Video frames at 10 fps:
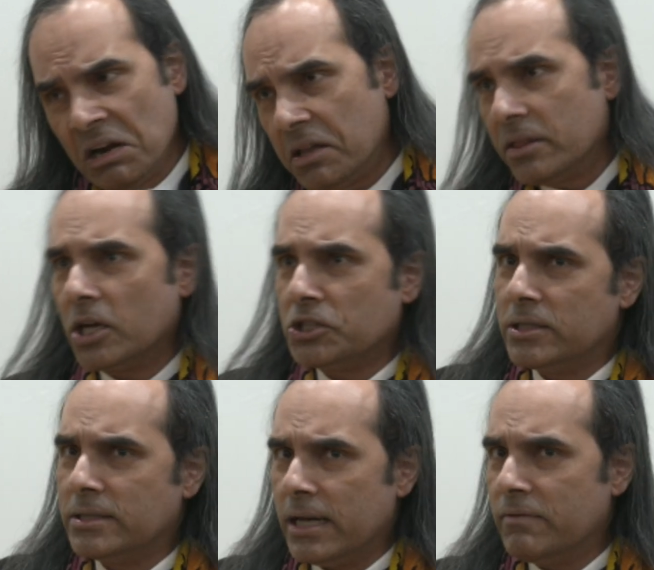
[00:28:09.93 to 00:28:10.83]

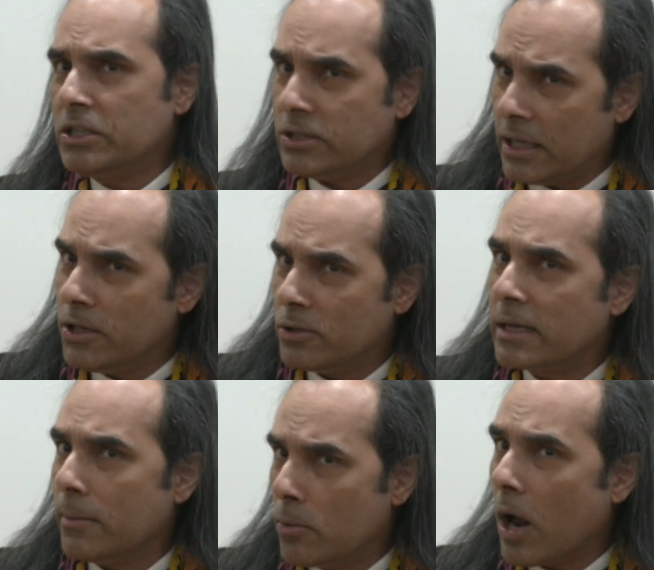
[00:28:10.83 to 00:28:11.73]
discussions there, which tells you
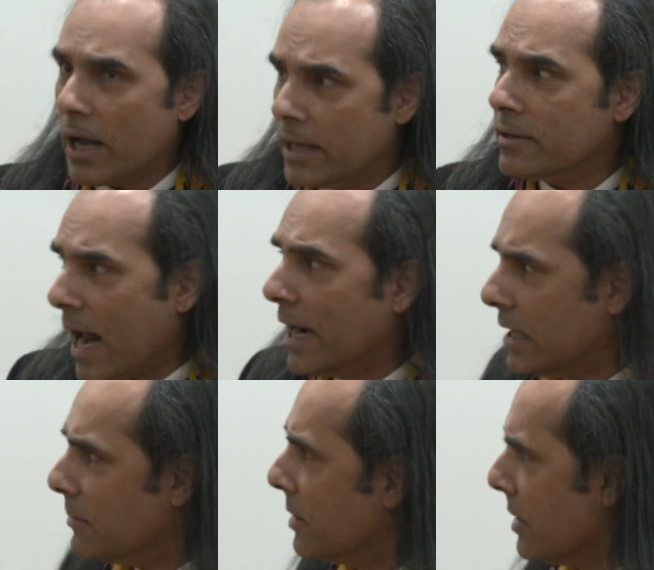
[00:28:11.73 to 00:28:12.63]
that I'm
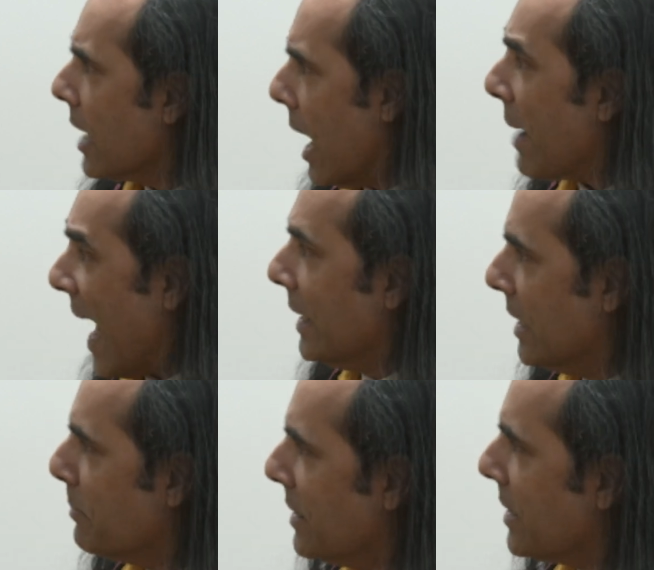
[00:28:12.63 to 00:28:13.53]

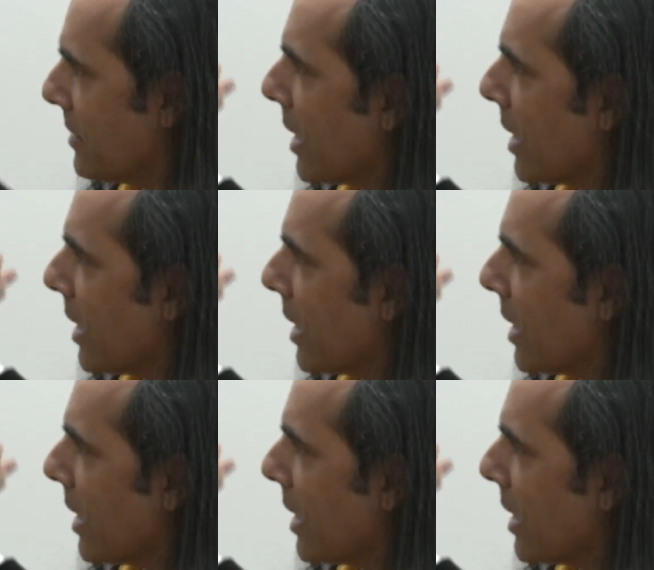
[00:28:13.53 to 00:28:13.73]
anti-BDS,